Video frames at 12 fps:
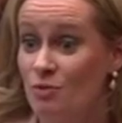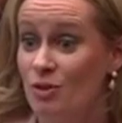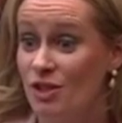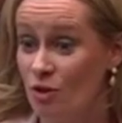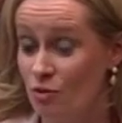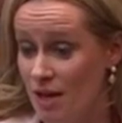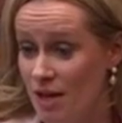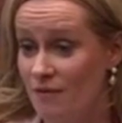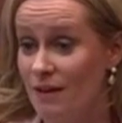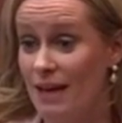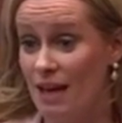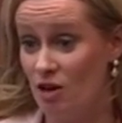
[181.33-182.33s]
which is the creative
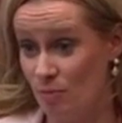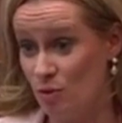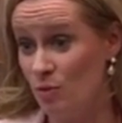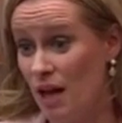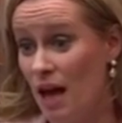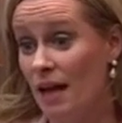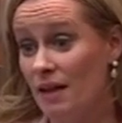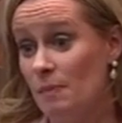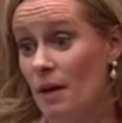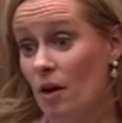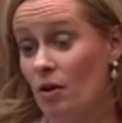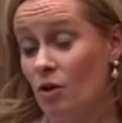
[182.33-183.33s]
engagement, which has
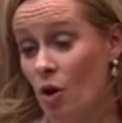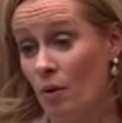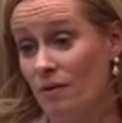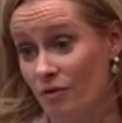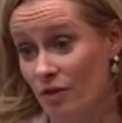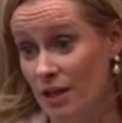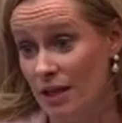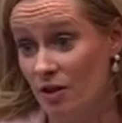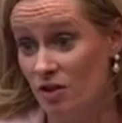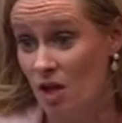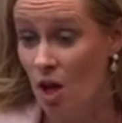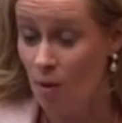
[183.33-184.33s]
been ongoing for
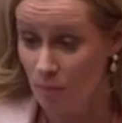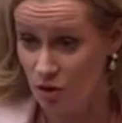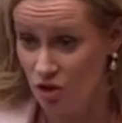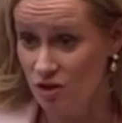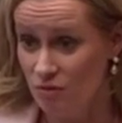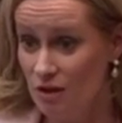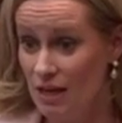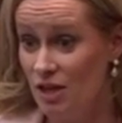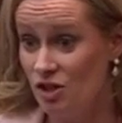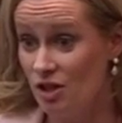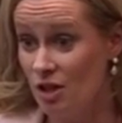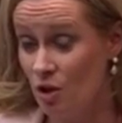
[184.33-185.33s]
years. But just in
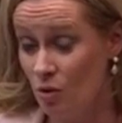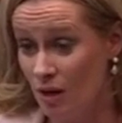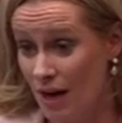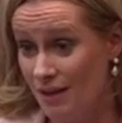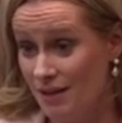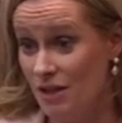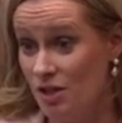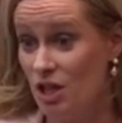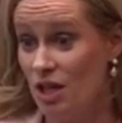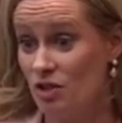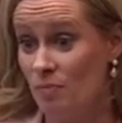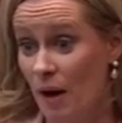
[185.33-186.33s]
relation to the local arts and
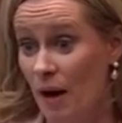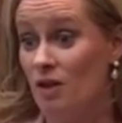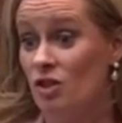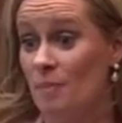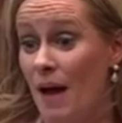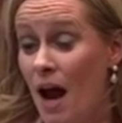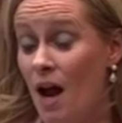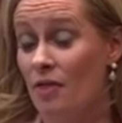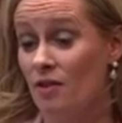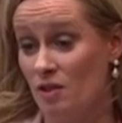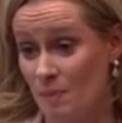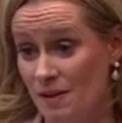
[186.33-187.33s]
education partnership, are
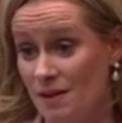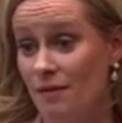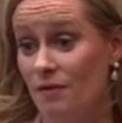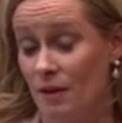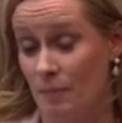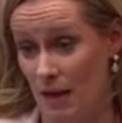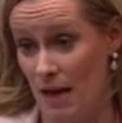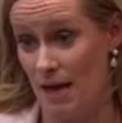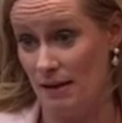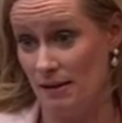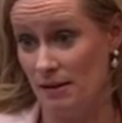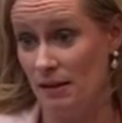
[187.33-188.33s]
there specific
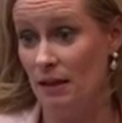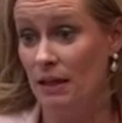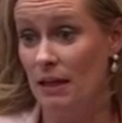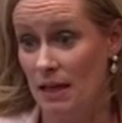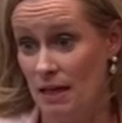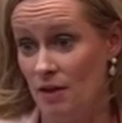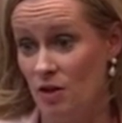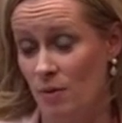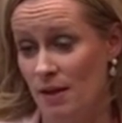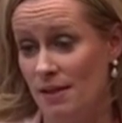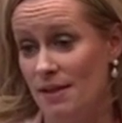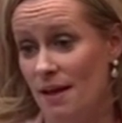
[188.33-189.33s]
plans in the
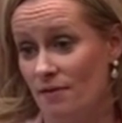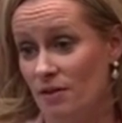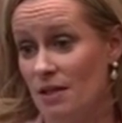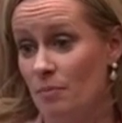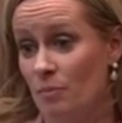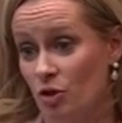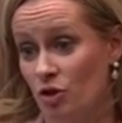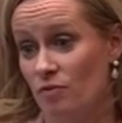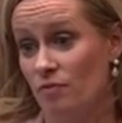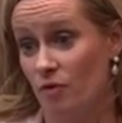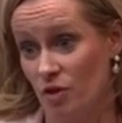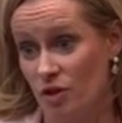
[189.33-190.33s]
2017 budget
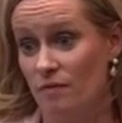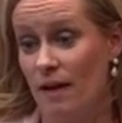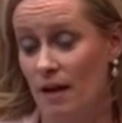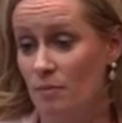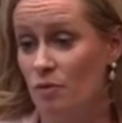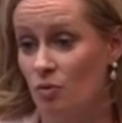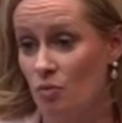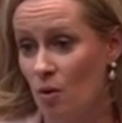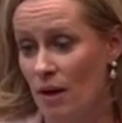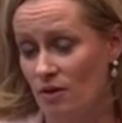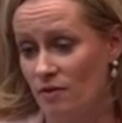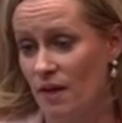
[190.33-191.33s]
for the development or
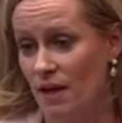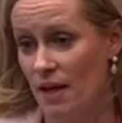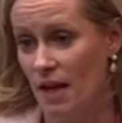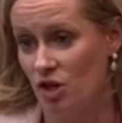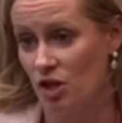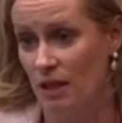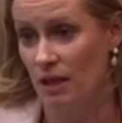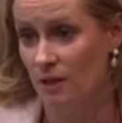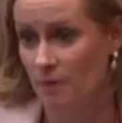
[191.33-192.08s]
rollout of that nationally?